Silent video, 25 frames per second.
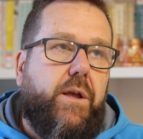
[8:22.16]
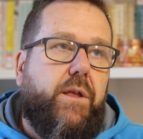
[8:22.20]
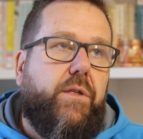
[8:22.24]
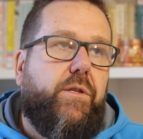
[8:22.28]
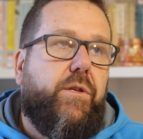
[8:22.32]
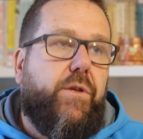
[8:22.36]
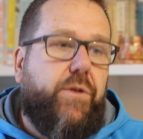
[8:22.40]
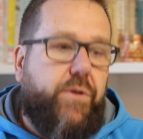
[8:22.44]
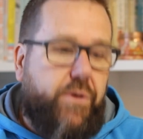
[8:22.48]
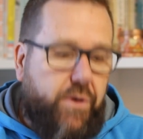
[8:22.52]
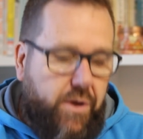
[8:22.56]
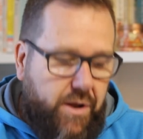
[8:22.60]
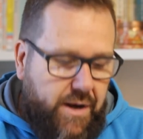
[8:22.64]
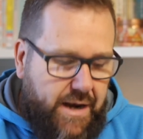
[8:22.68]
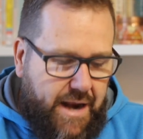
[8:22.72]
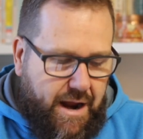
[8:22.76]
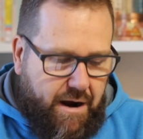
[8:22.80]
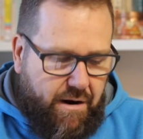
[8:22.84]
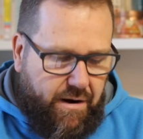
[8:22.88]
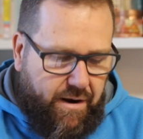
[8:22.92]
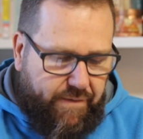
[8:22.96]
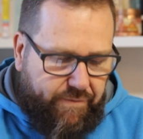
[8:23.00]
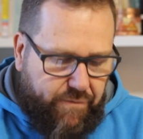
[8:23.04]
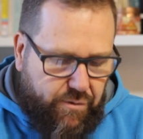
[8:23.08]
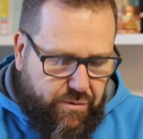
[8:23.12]
And the third
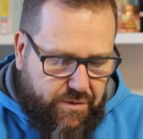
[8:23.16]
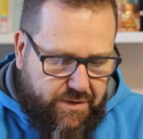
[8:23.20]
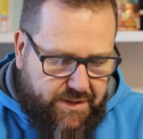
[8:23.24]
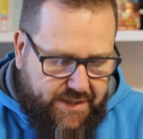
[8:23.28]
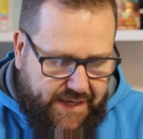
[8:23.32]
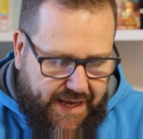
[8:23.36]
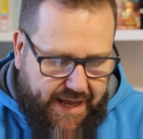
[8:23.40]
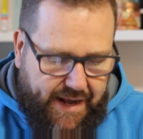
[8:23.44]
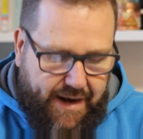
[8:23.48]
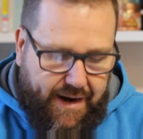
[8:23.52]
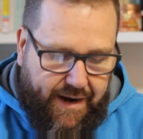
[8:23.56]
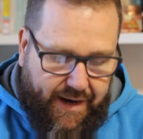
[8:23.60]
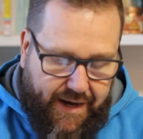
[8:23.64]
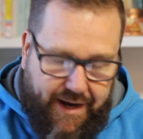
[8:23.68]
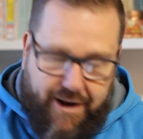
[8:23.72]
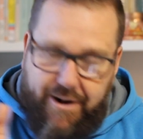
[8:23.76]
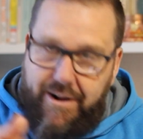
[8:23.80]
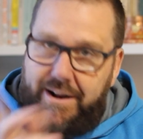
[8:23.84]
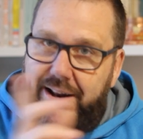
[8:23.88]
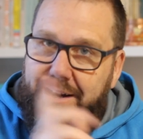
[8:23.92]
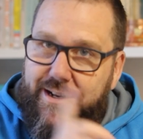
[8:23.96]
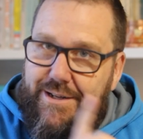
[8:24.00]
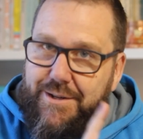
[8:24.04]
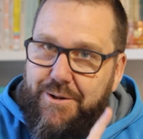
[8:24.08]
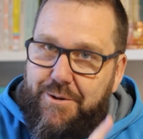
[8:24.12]
narrative looks at, again,
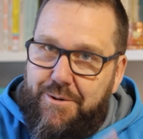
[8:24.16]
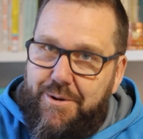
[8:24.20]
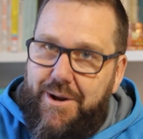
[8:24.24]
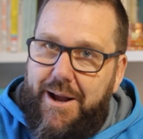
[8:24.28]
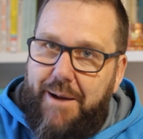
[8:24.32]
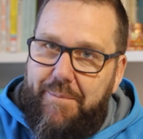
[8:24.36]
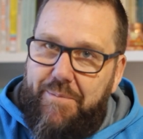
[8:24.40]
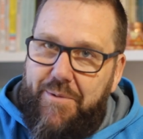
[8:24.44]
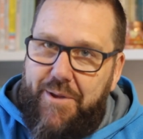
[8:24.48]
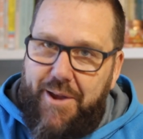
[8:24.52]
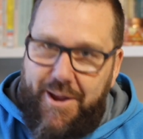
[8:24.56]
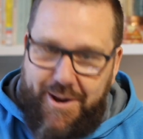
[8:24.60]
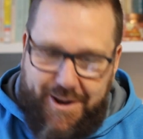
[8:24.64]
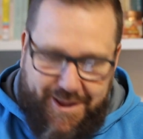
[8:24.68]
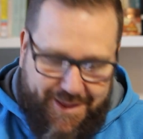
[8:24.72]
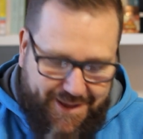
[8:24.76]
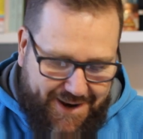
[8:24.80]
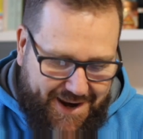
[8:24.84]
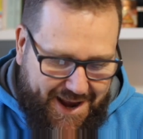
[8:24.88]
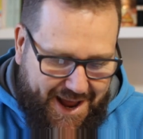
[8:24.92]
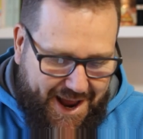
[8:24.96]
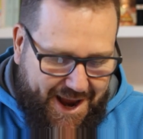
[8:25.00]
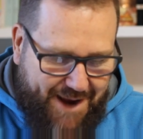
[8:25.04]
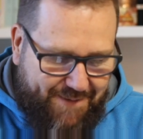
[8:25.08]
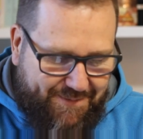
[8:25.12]
I need to look up the
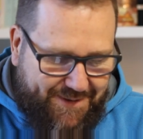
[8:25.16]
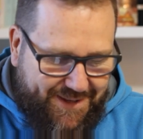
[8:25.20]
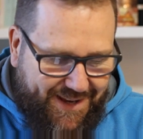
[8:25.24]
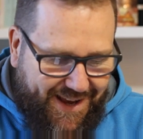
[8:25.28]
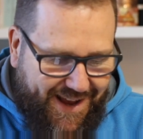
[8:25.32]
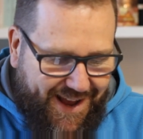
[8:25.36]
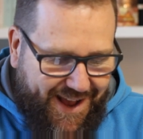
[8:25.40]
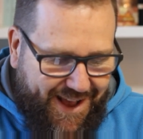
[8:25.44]
names.